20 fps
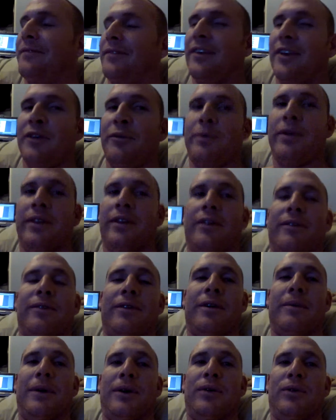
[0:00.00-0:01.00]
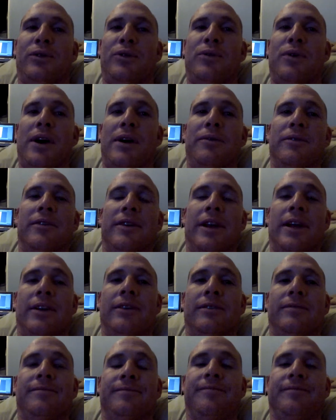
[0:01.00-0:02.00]
He's been there for about 2 hours now.
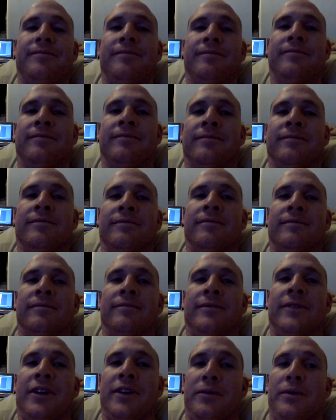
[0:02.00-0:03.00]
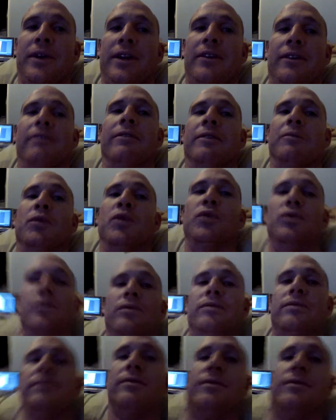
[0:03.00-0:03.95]
He really doesn't move.